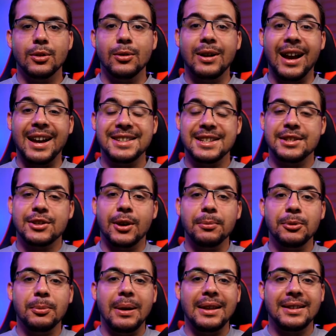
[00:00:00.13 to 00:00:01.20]
guys, it's come to
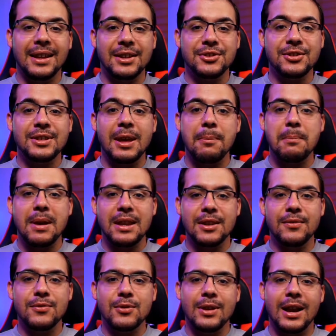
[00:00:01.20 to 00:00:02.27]
my attention that many of
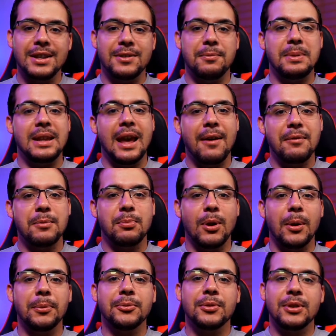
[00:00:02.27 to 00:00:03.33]
you guys have been having
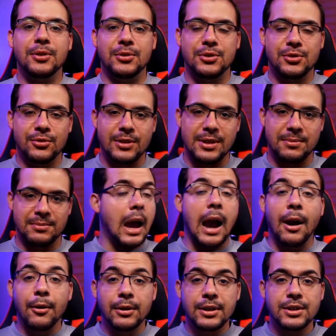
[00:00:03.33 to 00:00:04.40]
problems with your streams.
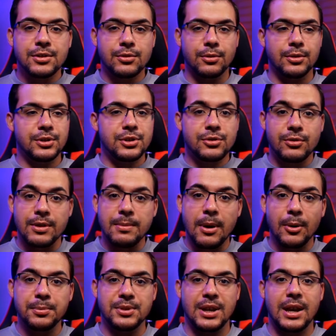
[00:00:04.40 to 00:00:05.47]
Our Discord stream
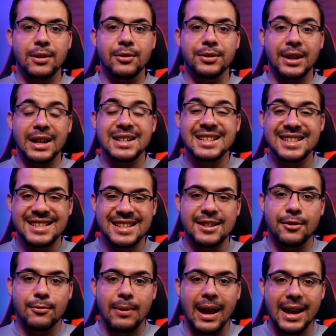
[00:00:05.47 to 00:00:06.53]
help channel has actually seen a
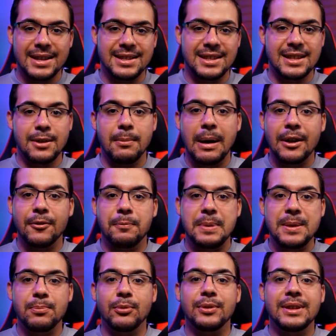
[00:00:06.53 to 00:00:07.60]
rise in the amount of
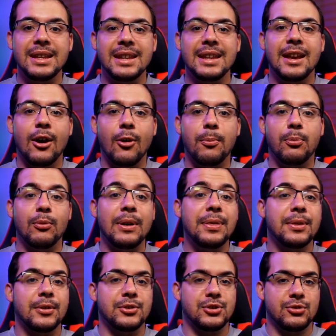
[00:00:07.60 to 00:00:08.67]
people needing help with
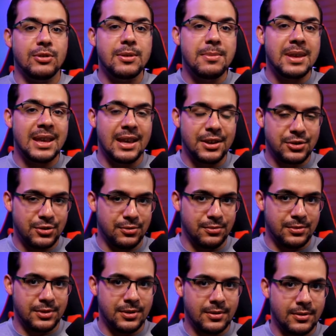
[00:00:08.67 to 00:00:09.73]
their streaming
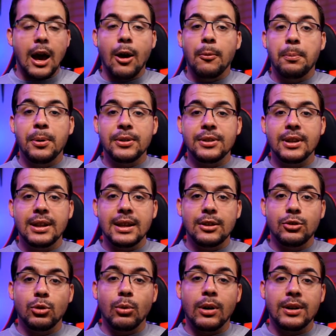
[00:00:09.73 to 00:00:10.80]
issues. I'll put the link
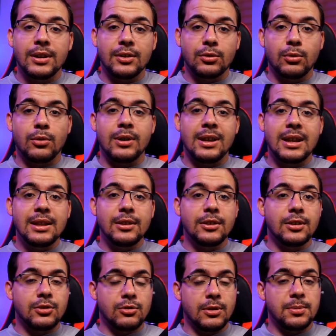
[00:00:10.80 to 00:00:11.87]
to our Discord in the
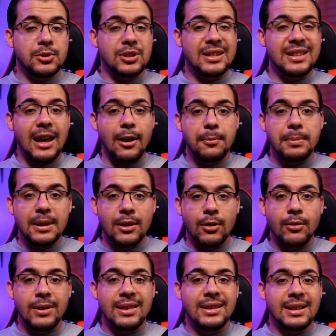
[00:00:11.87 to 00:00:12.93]
description down below
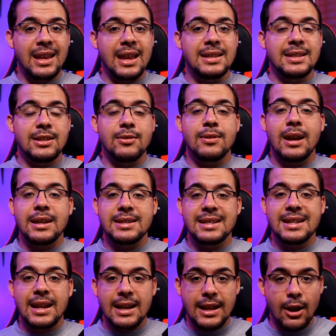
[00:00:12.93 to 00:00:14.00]
in the case that you guys need
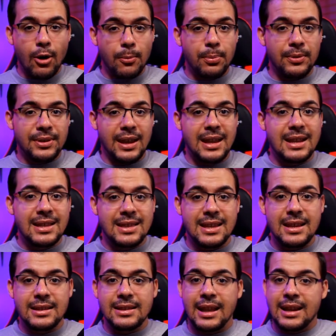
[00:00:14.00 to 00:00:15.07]
any help with
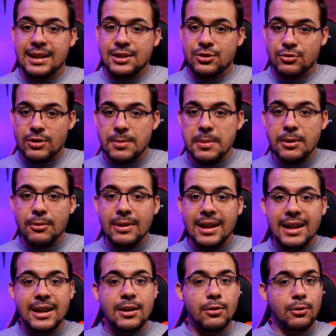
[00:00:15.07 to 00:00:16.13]
anything that is streaming
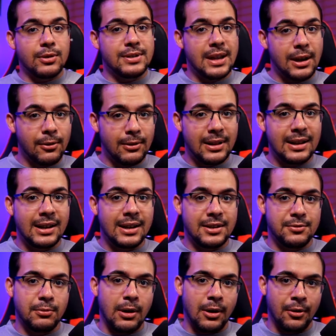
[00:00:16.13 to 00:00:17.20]
related or tech related as
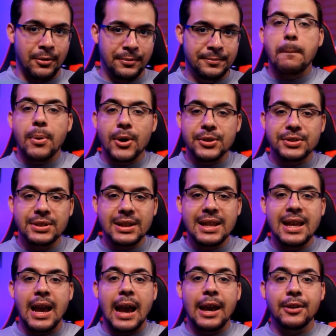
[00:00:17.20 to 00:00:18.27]
well. Personally,
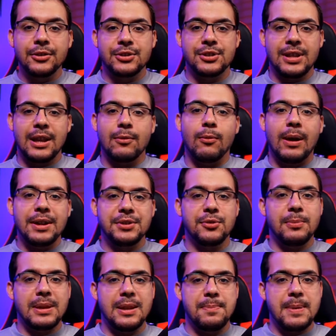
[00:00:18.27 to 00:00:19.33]
I understand why so
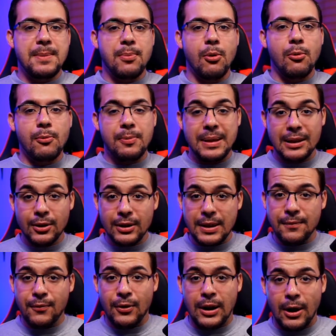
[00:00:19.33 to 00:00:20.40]
many people will be looking
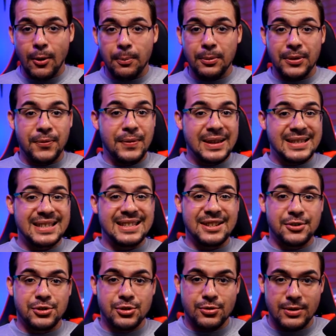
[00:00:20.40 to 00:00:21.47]
for help with fixing their
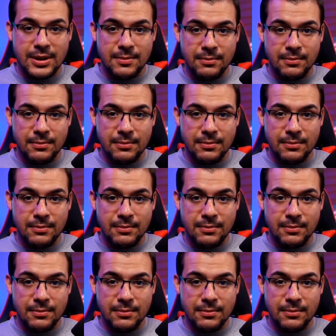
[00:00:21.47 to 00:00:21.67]
stream.